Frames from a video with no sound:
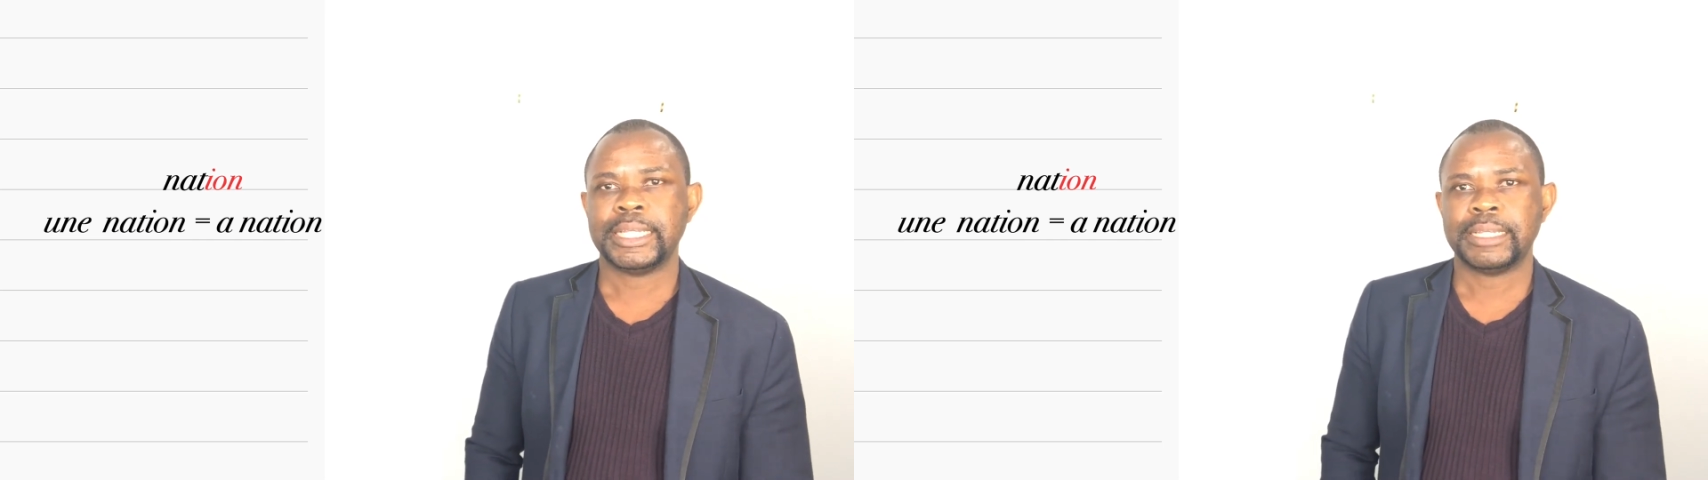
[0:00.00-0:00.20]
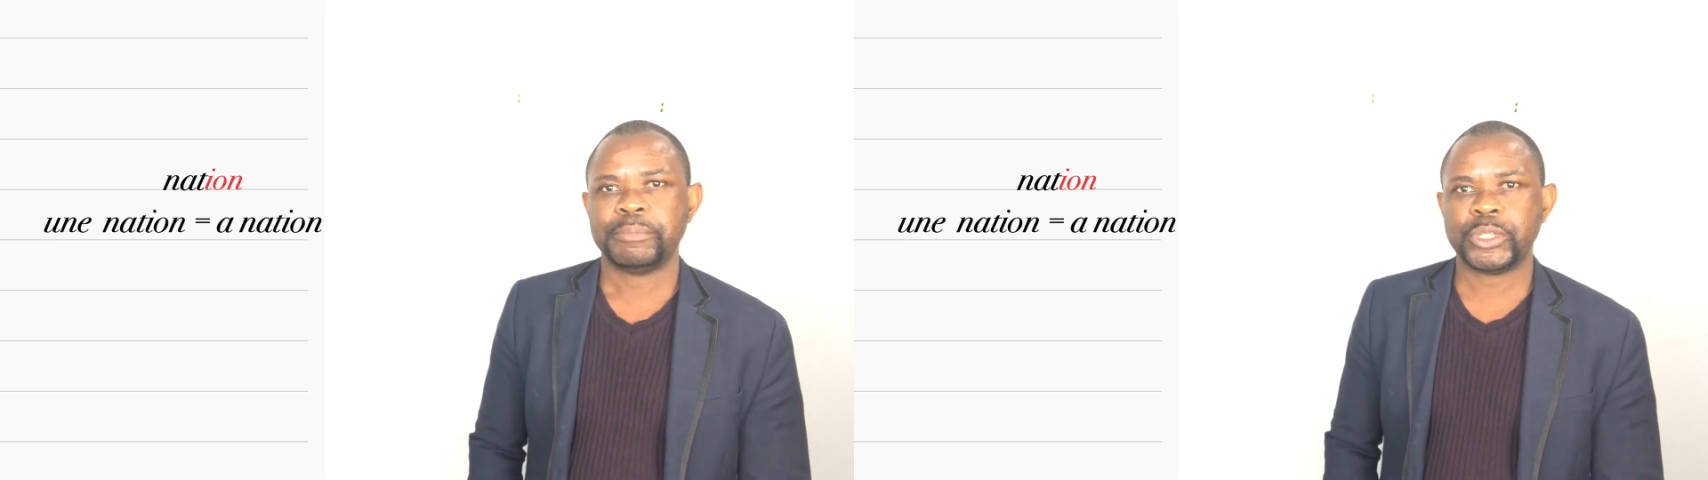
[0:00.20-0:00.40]

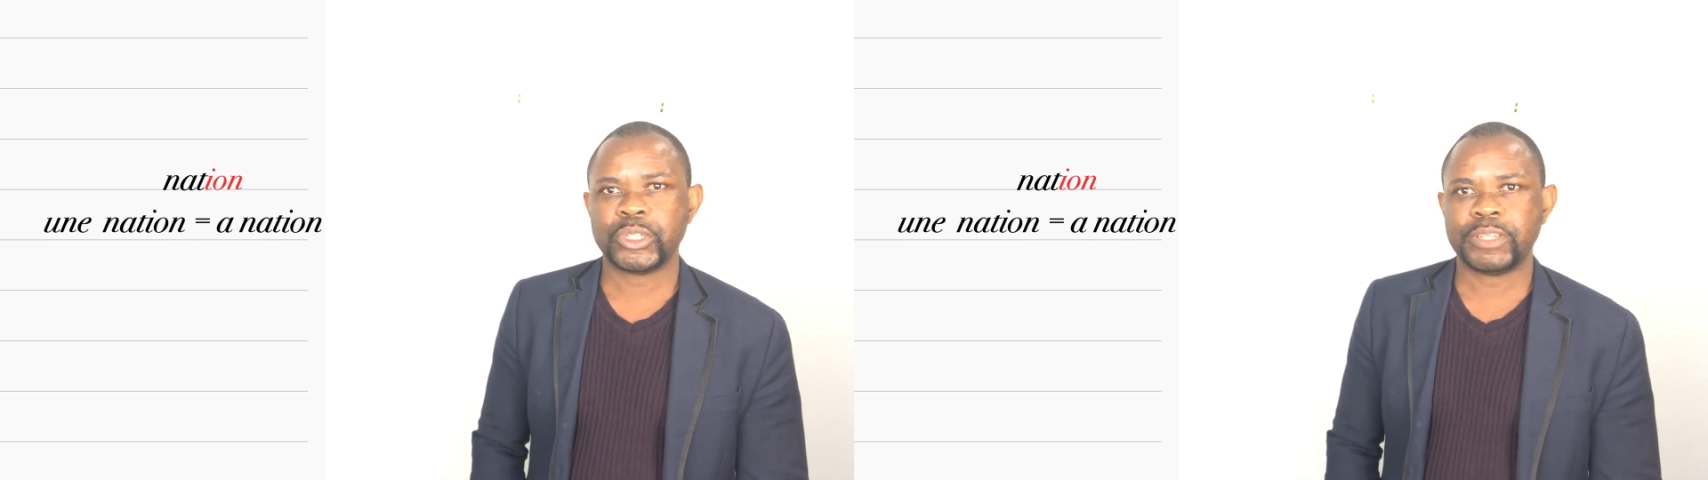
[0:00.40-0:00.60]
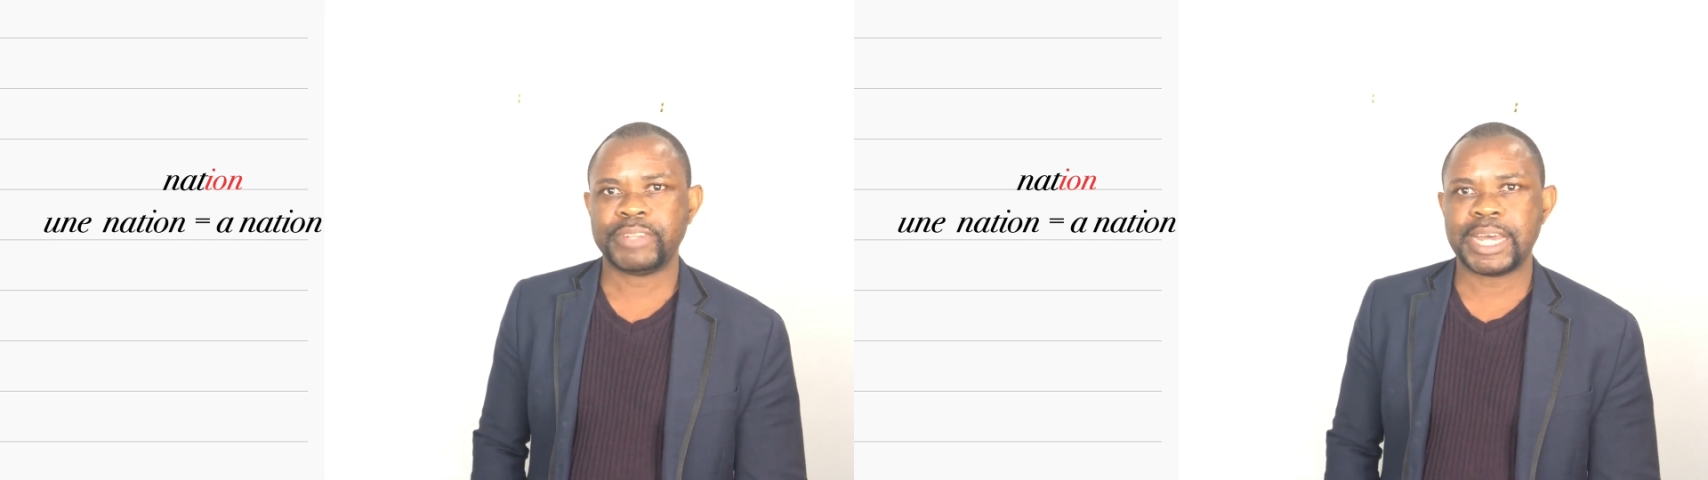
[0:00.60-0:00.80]

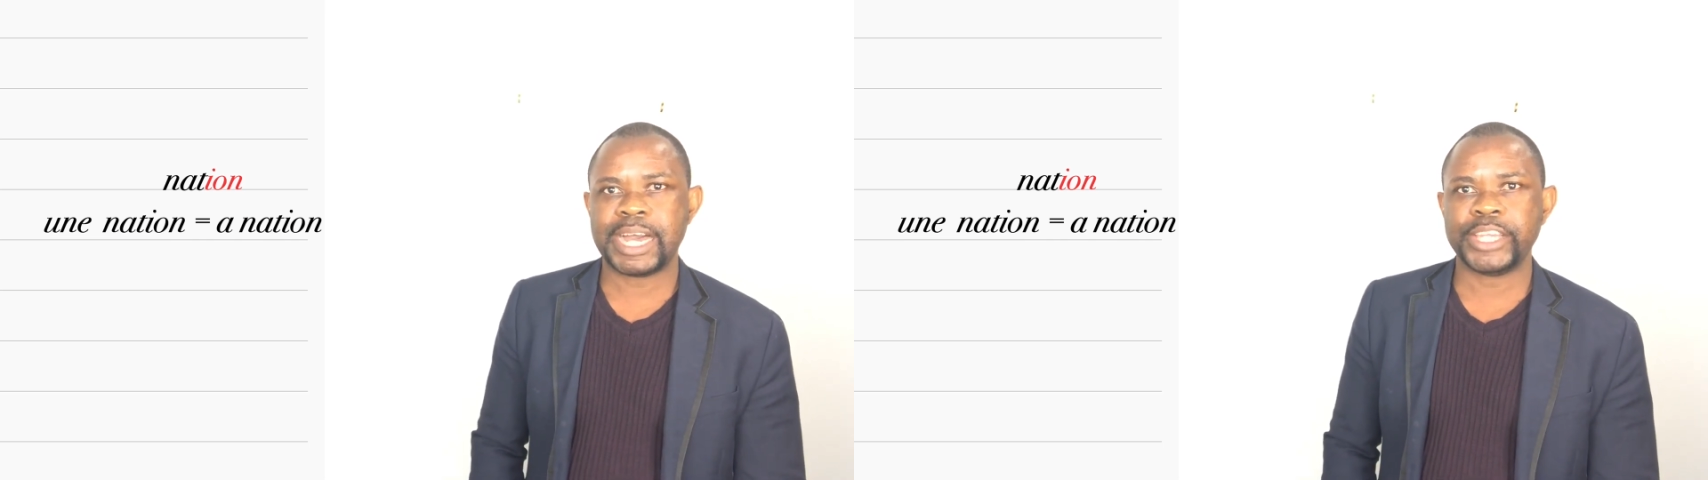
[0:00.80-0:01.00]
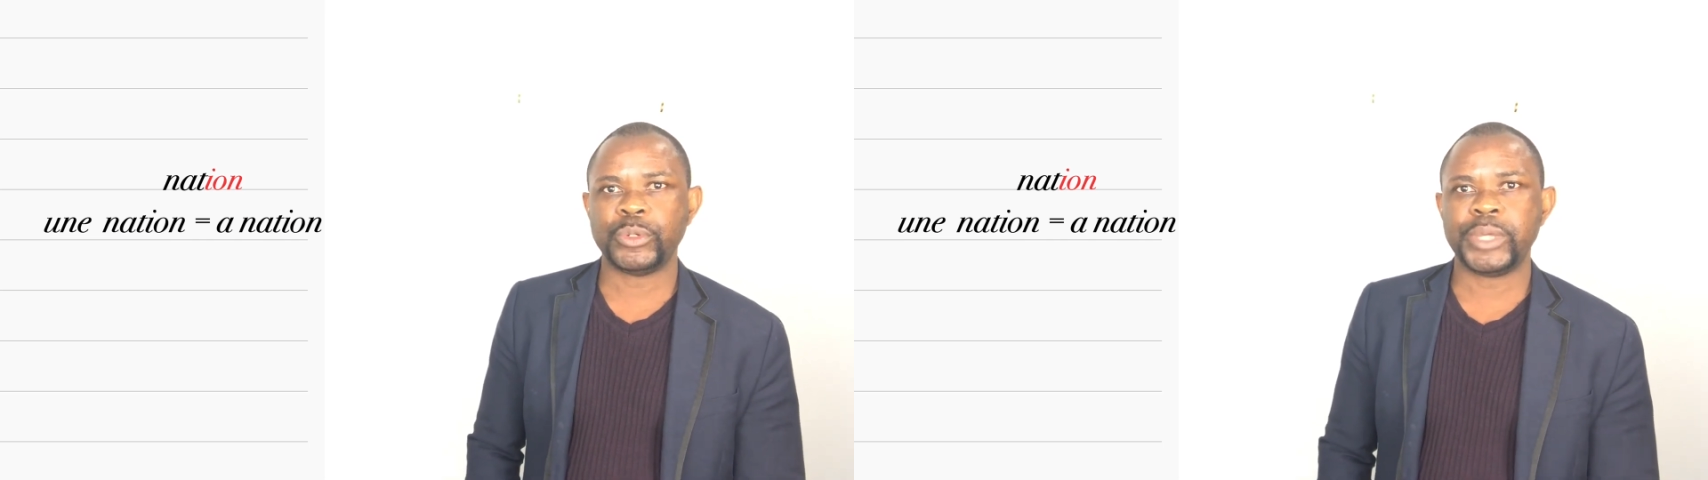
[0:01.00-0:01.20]
Because of the
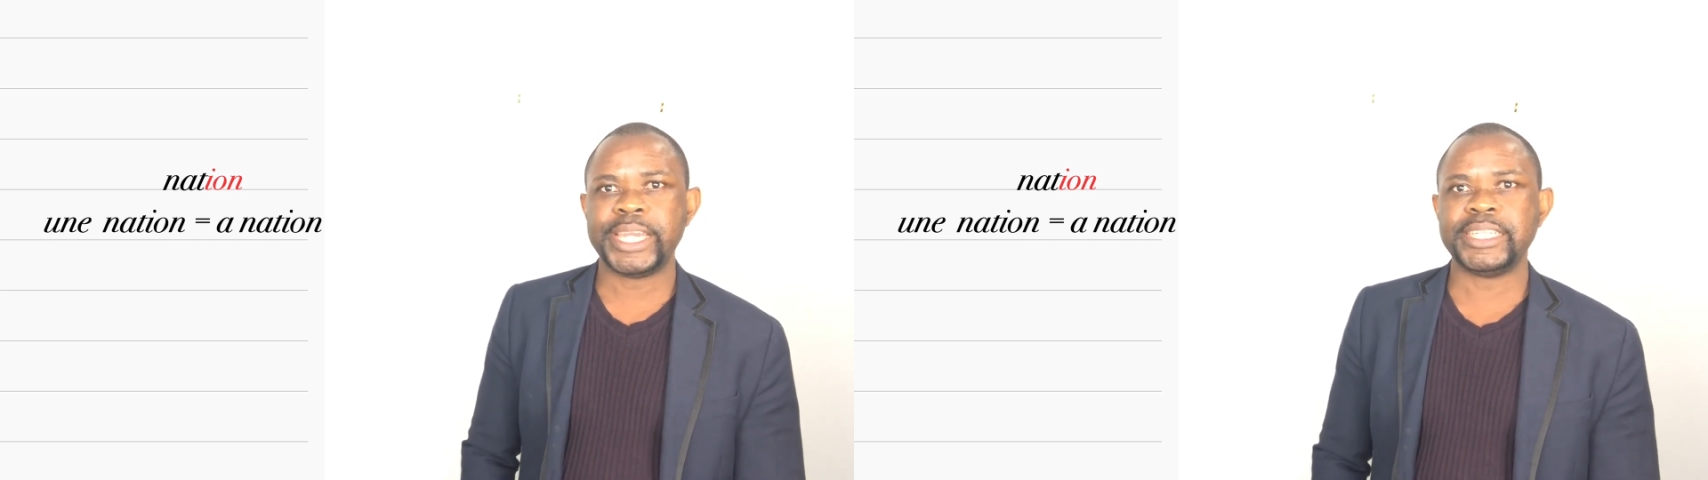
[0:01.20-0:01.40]
I-O-N,